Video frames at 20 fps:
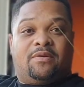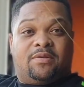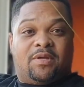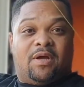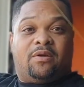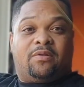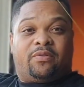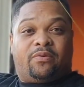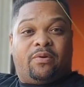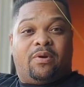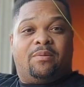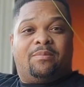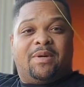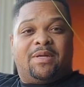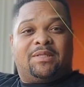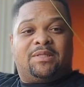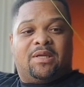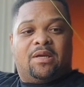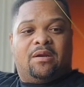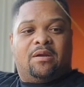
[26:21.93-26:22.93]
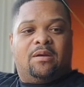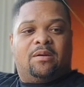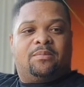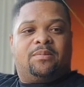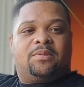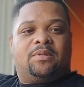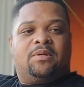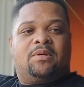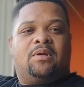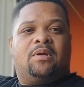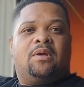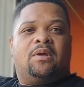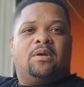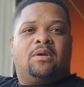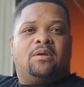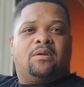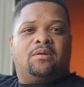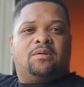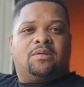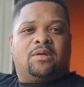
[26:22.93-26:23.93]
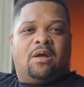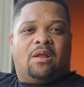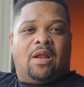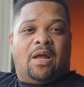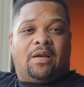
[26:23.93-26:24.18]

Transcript: You saw 3 of my setups. You saw